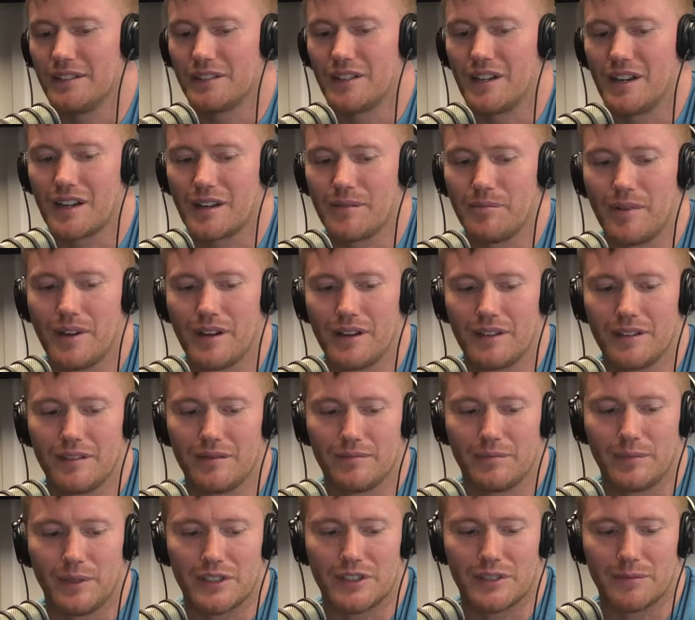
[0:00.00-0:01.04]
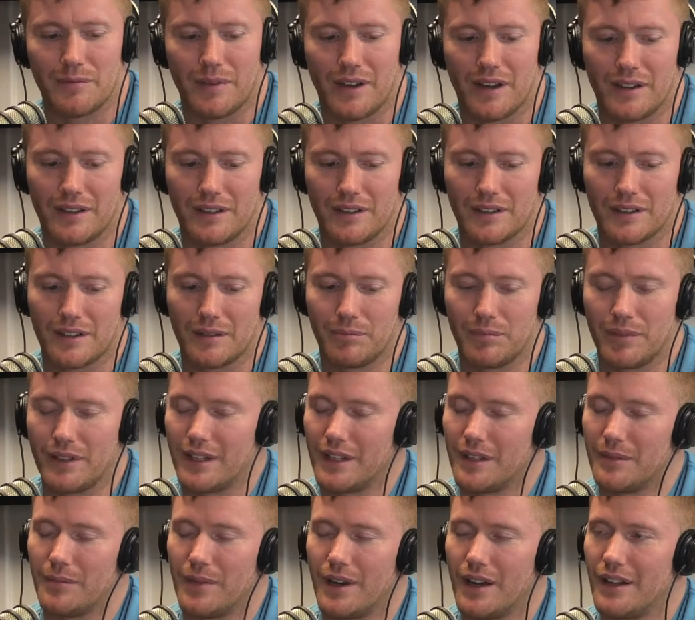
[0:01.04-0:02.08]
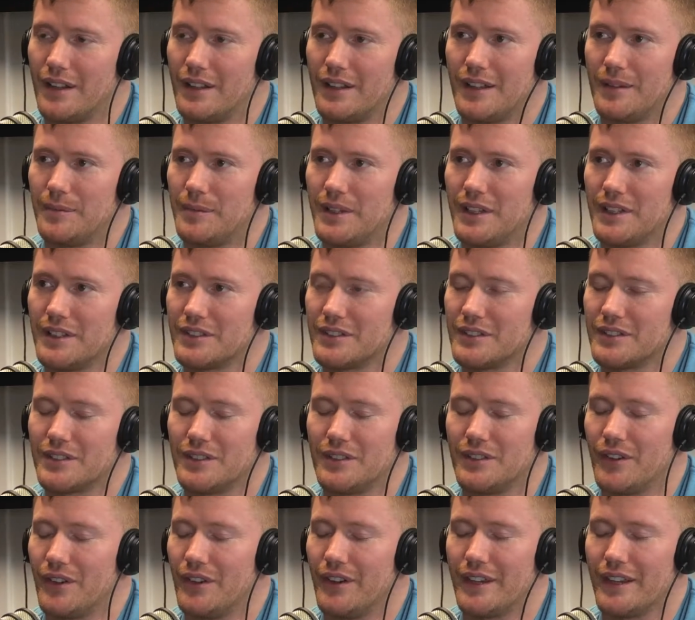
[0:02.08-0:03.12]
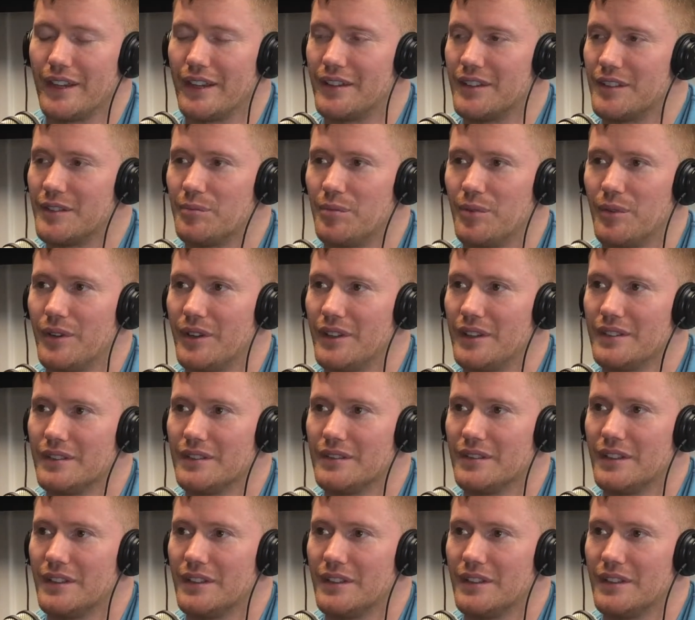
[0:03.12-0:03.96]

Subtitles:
talk about it, bitch about it, complain about it. I mean, it's just annoying at this point.